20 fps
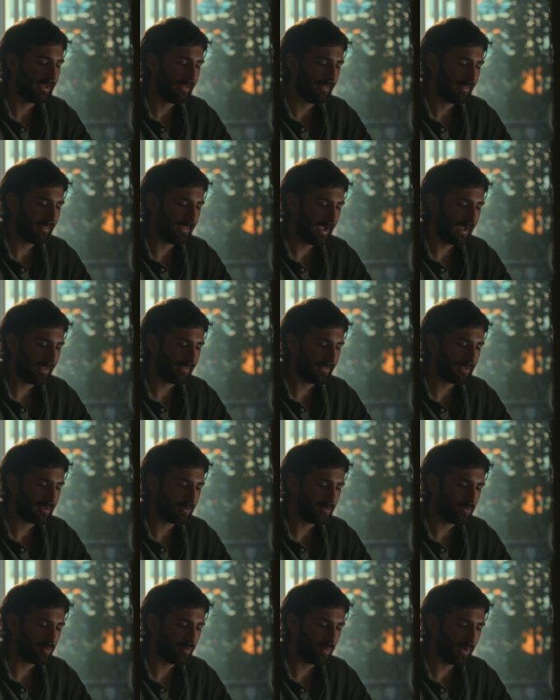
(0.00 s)
then
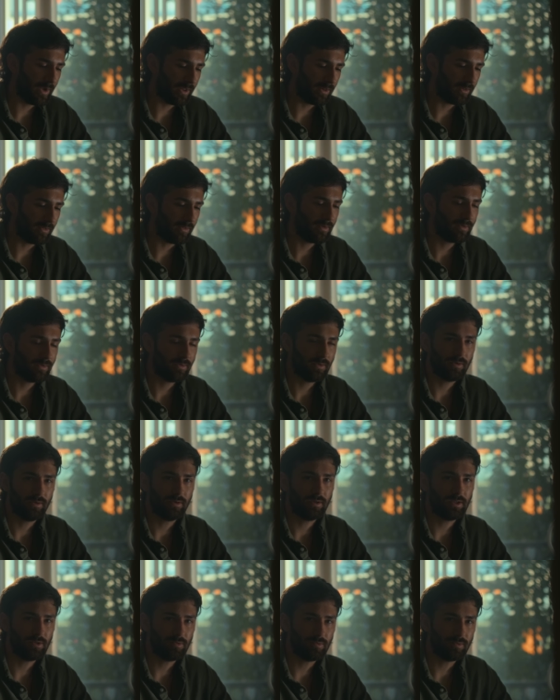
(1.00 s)
you will
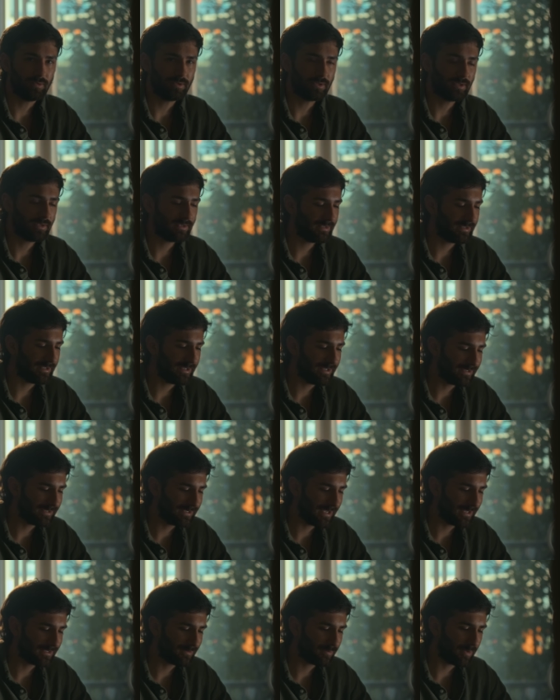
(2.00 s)
use C
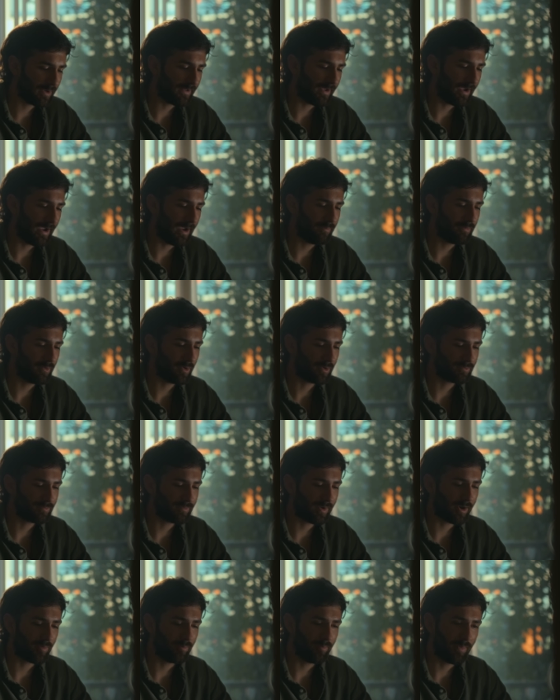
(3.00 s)
stands, but I'm not
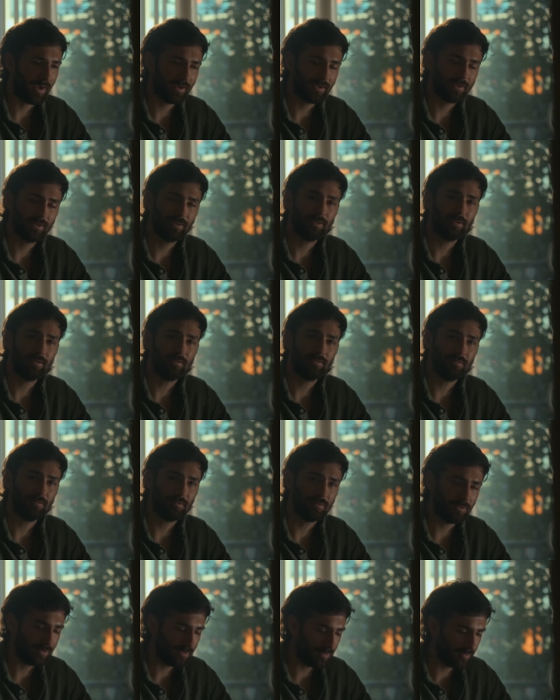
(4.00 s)
recommended
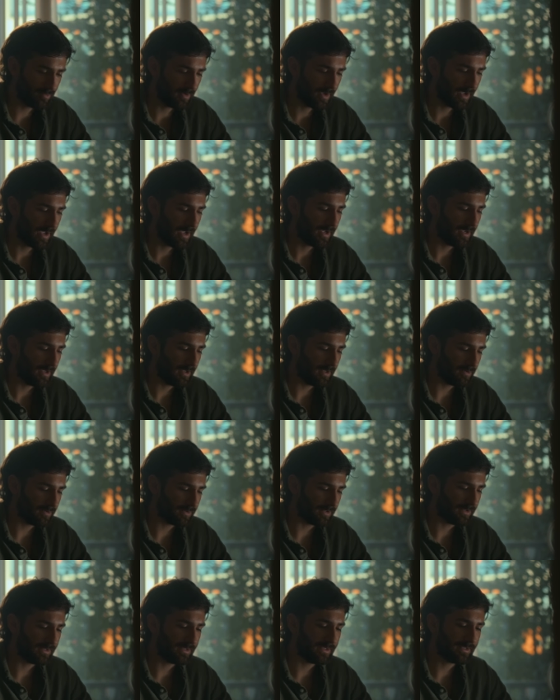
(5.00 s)
to you
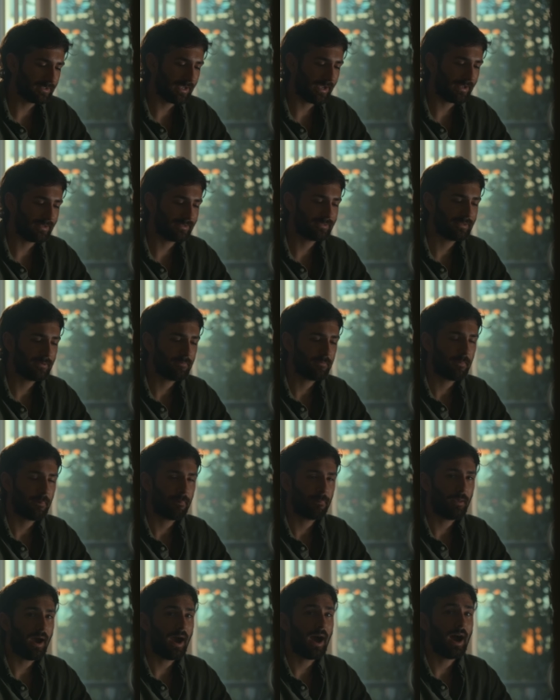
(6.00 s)
using C stands
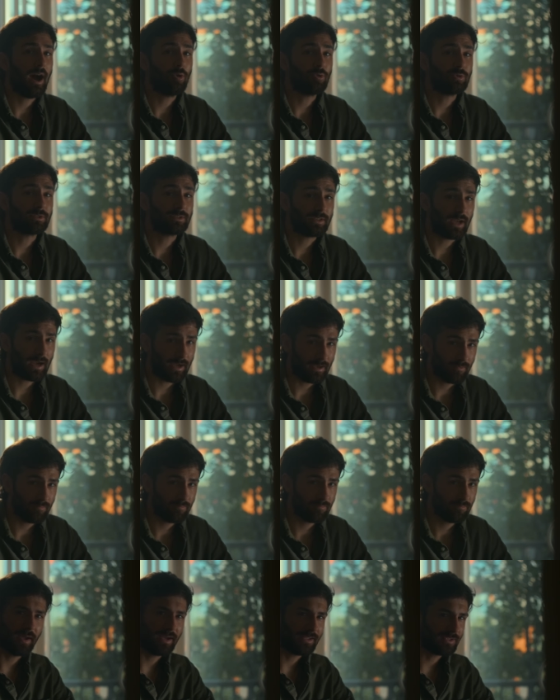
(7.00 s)
outside.
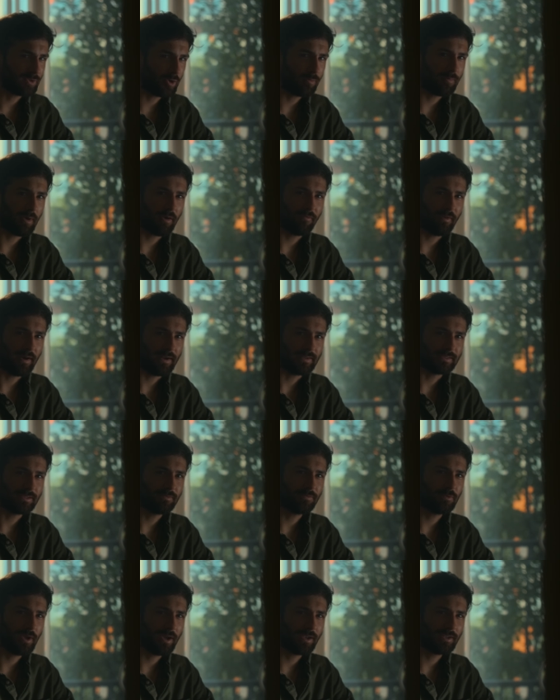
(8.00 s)
That's all, my friends.
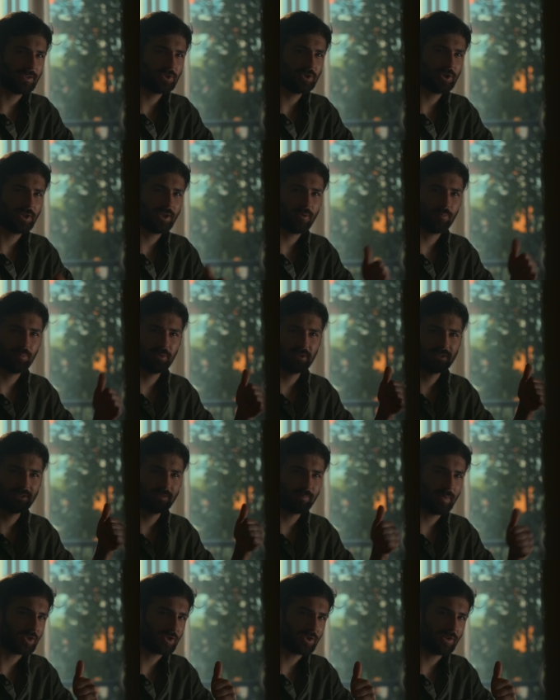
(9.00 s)
If you like this channel, please
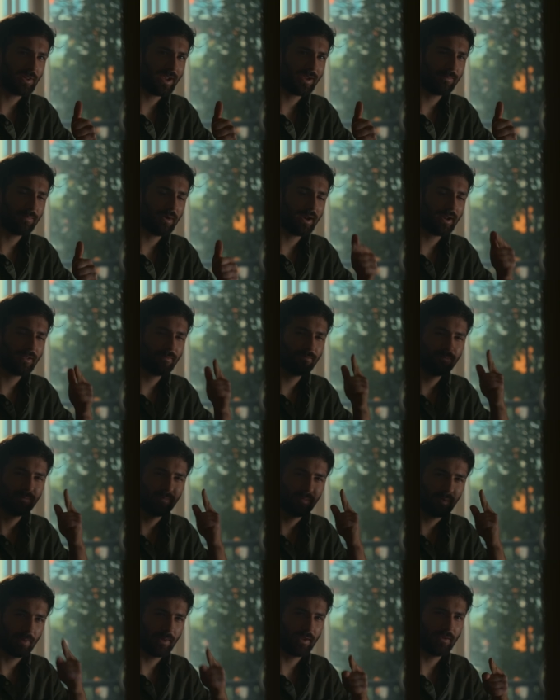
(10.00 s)
smash the like button,
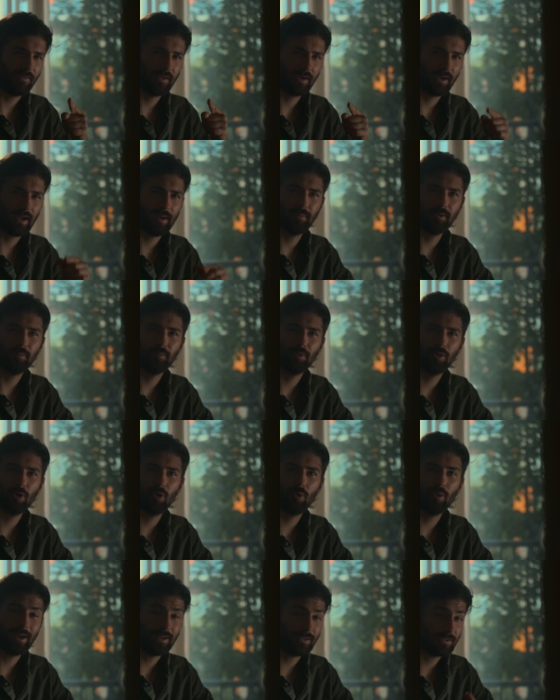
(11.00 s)
leave the comment
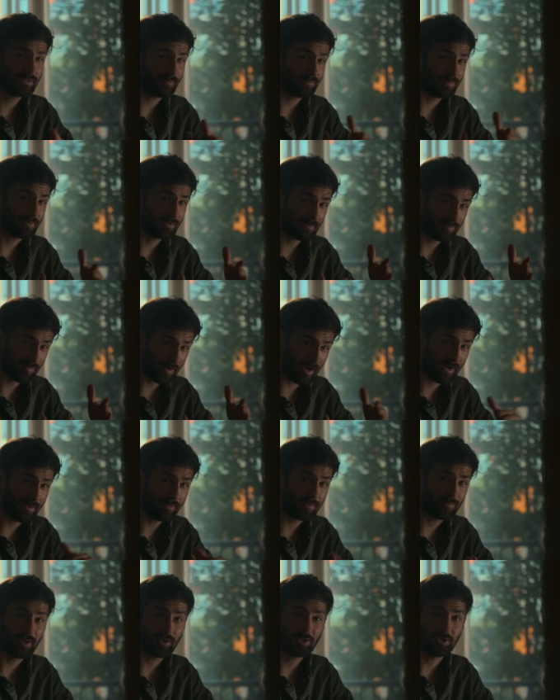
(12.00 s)
below and subscribe
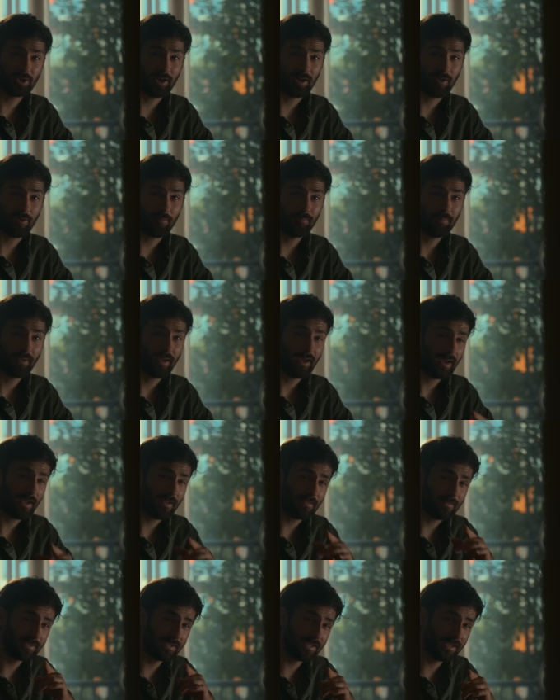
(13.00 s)
to my channel.
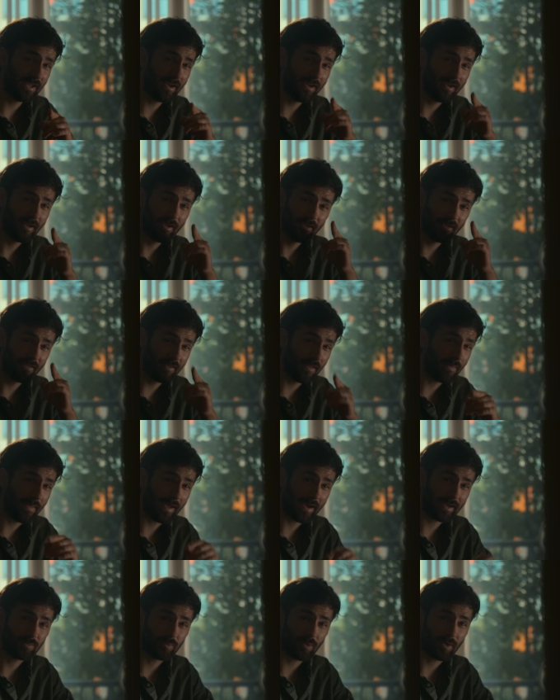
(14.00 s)
And see ya in the
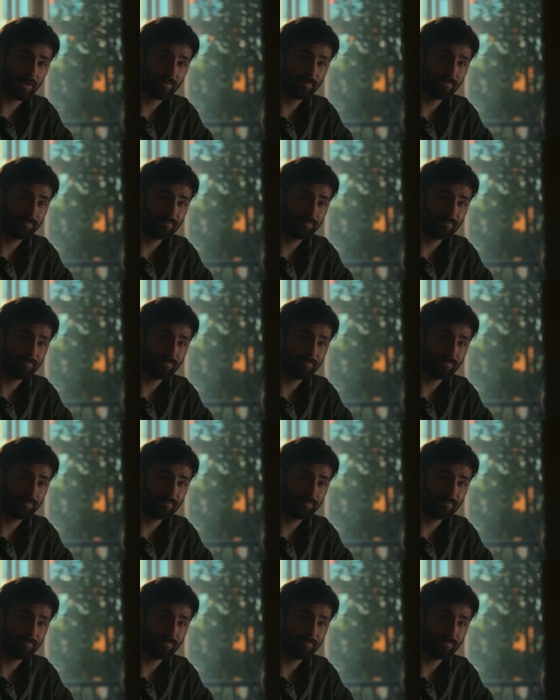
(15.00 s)
next one.